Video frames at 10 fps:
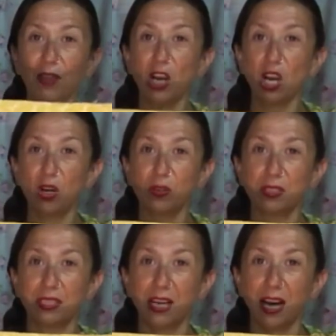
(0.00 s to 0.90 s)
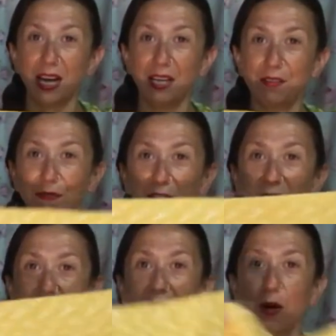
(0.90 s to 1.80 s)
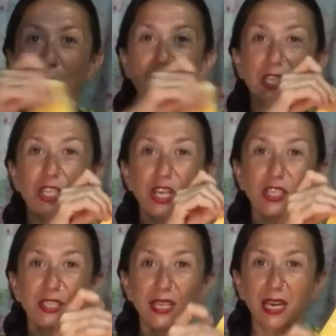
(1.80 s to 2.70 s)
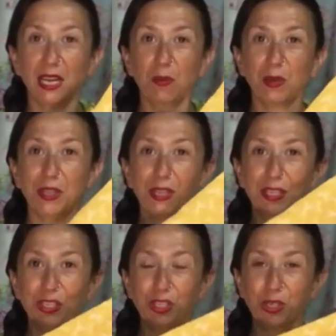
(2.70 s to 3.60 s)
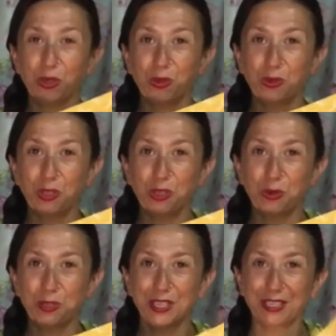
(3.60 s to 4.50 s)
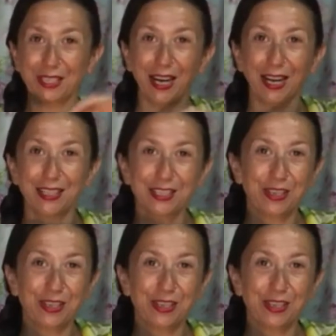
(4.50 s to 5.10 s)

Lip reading: the long side for now. We are just dealing with these two shorter sides.